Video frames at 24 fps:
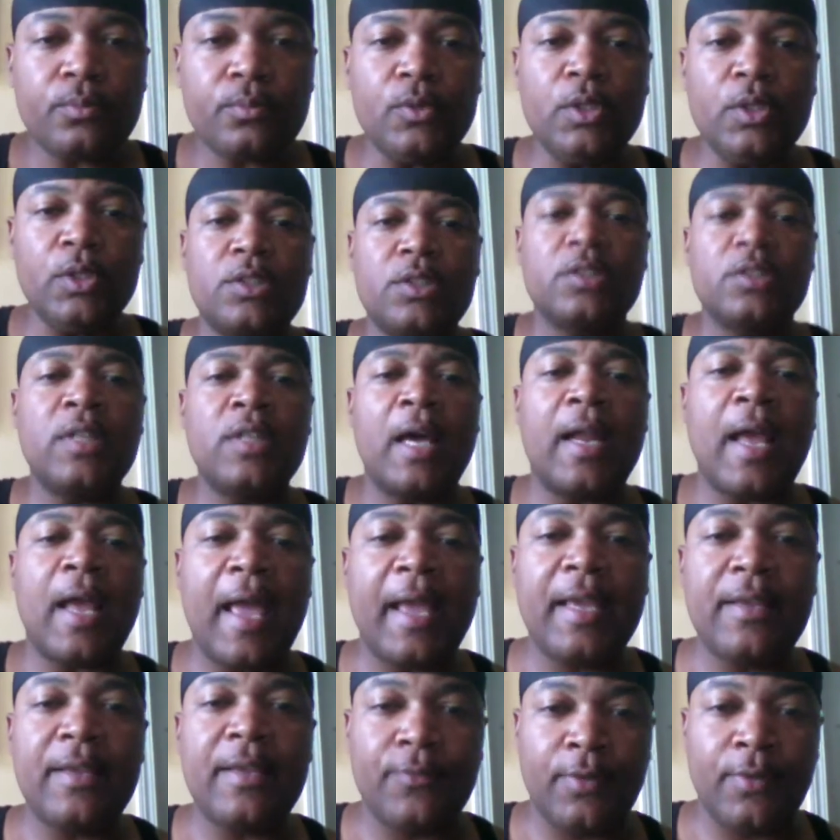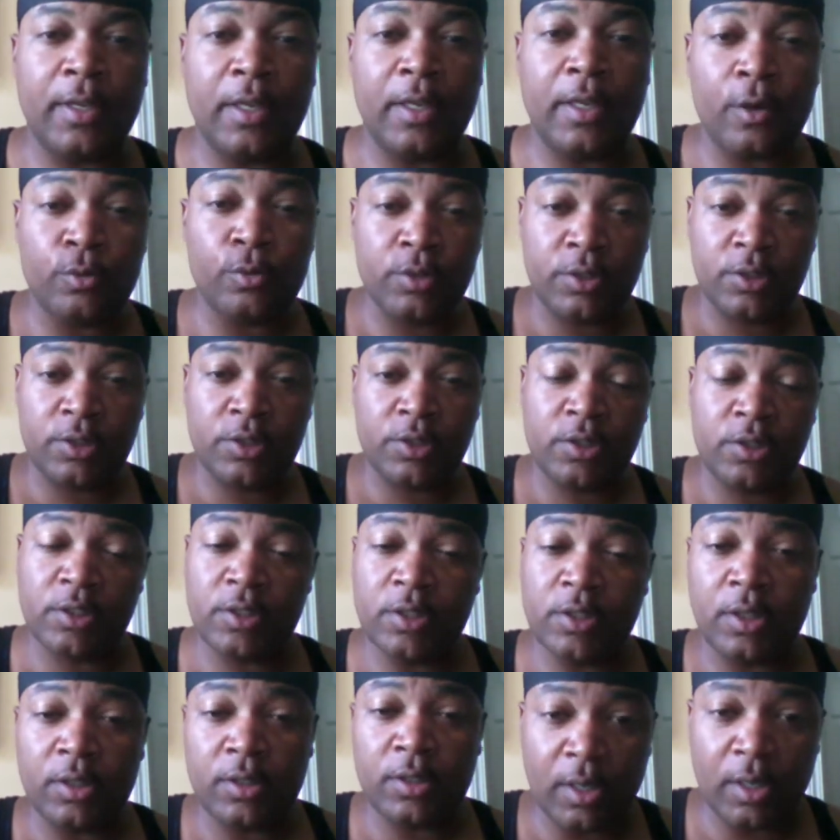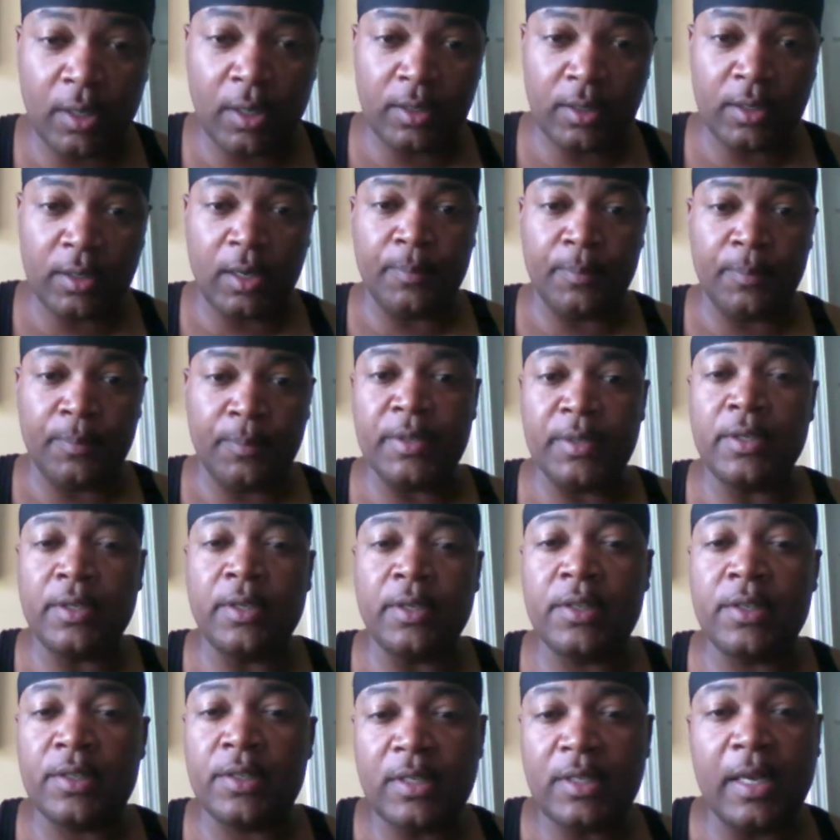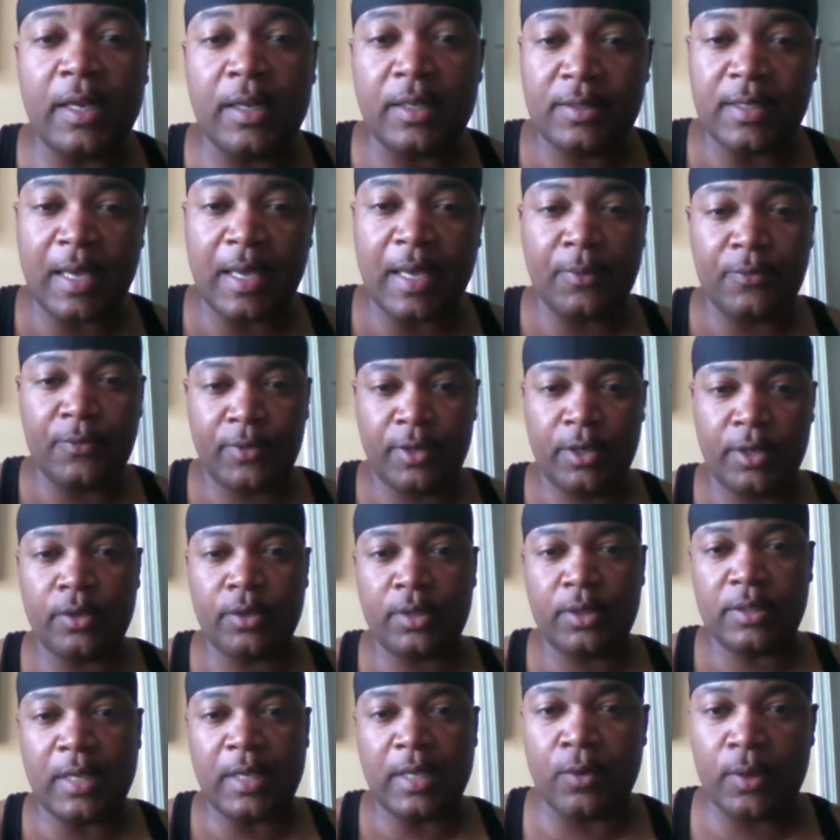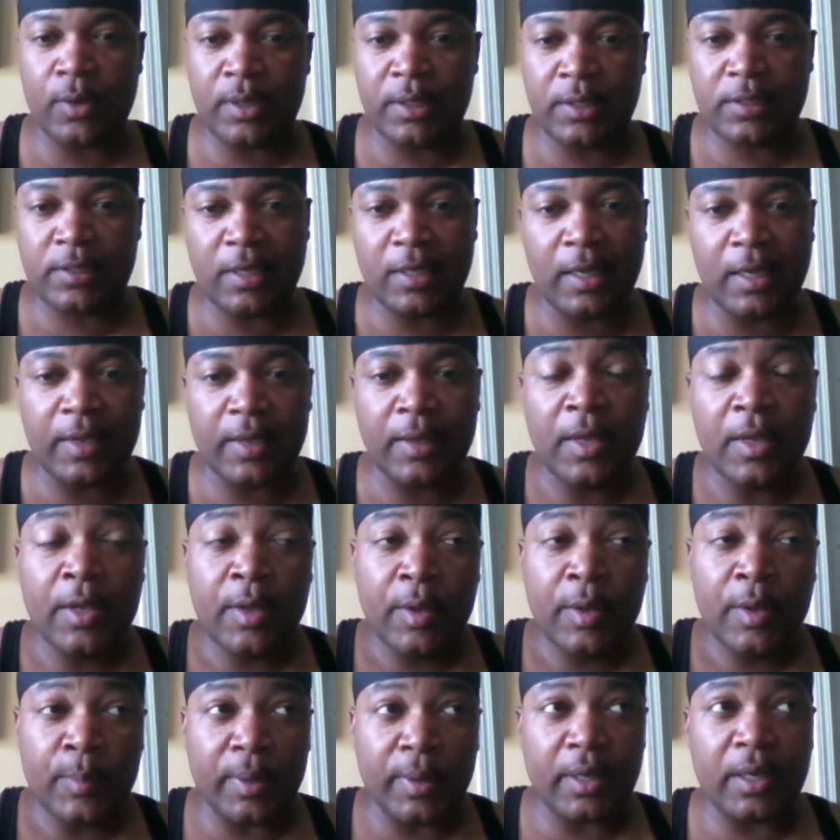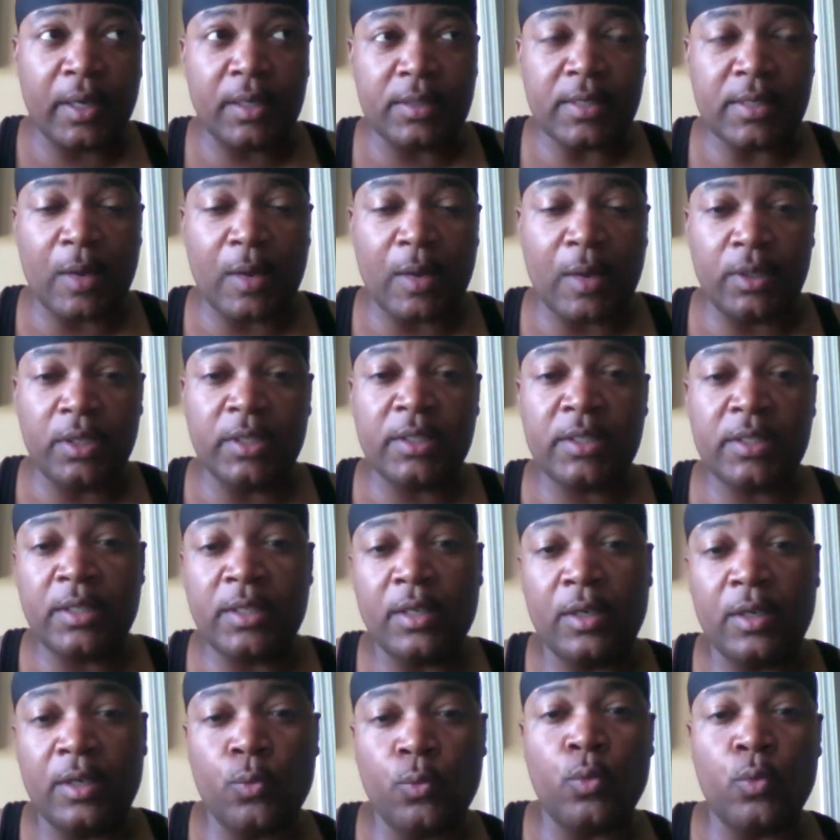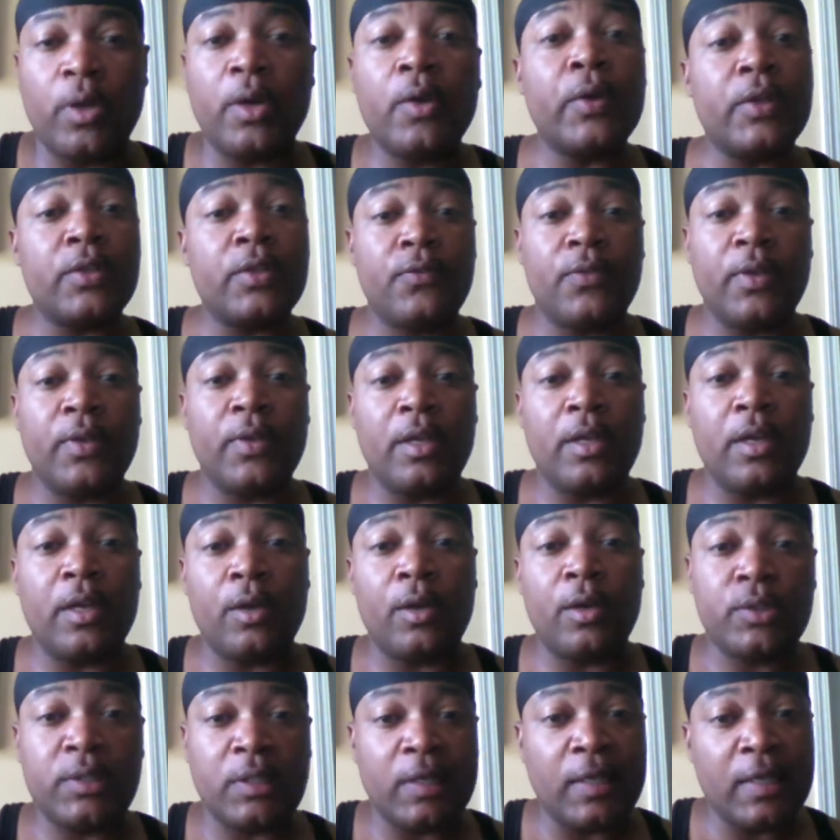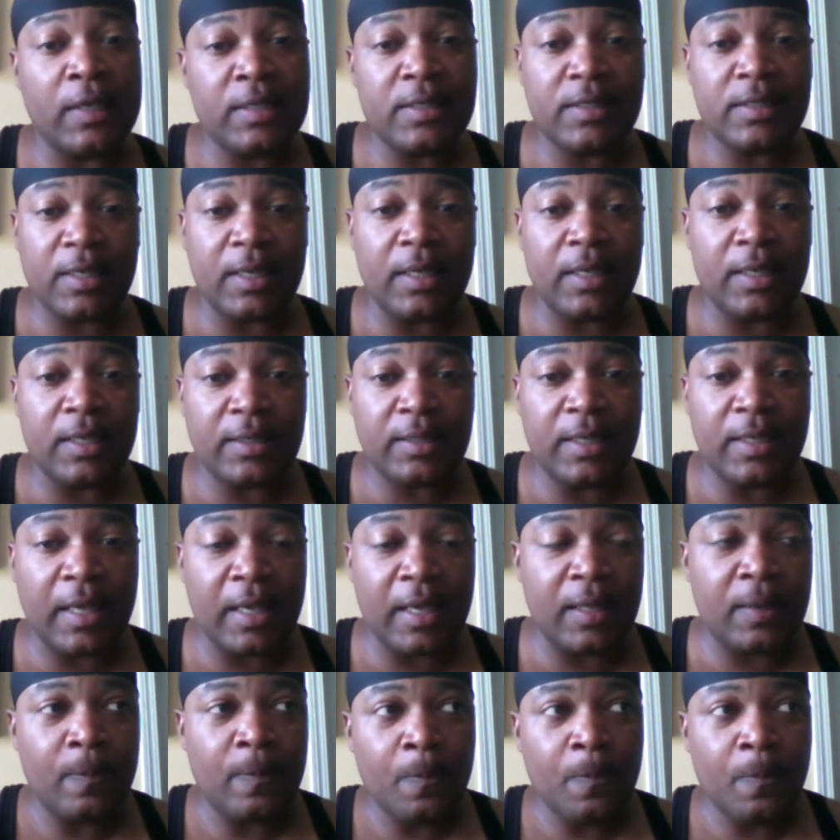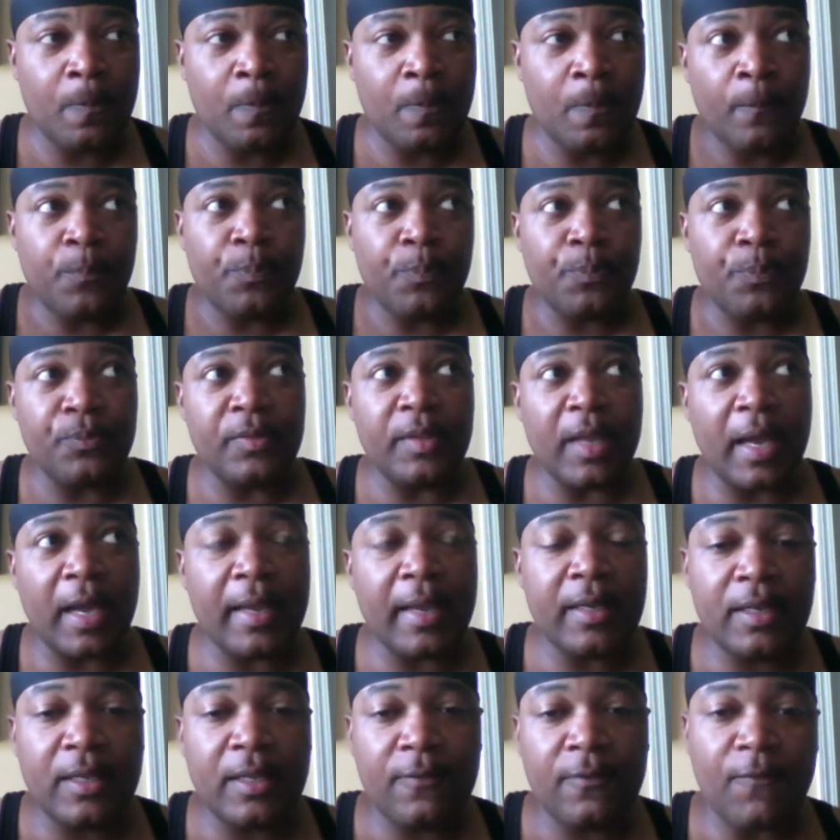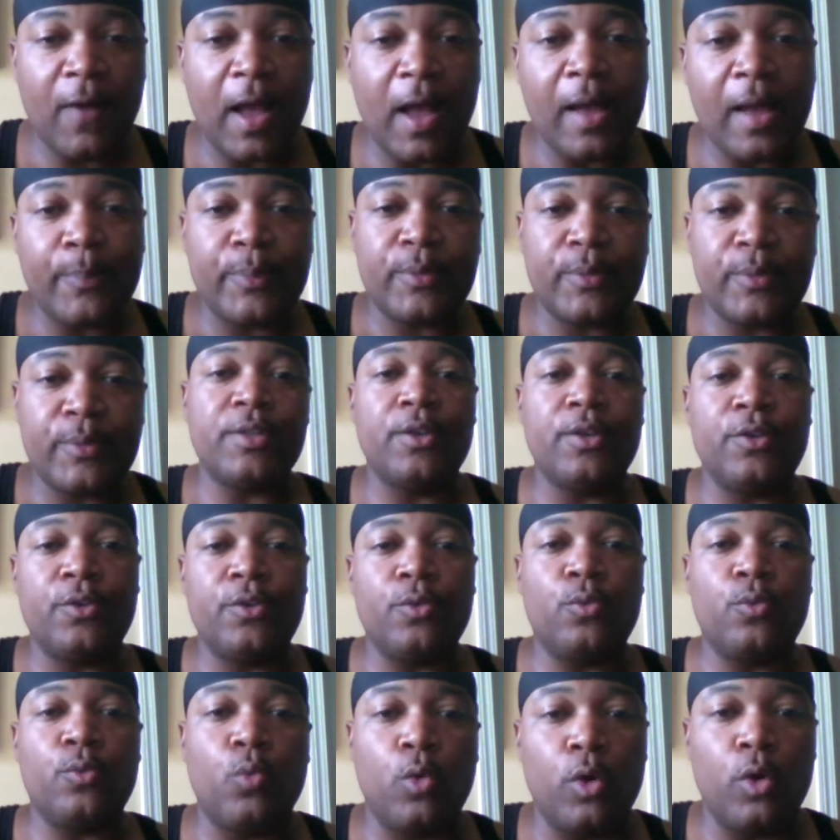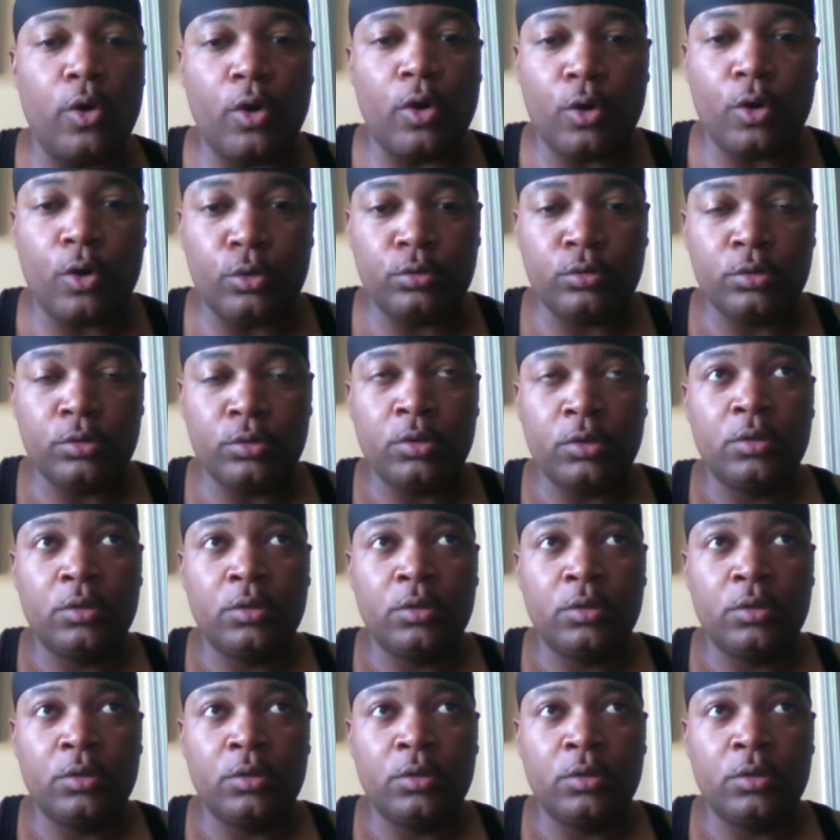This is not a hate video. This is just a misunderstanding type of video because I don't understand. Because I was listening to one of his videos and he said that 95% of the world,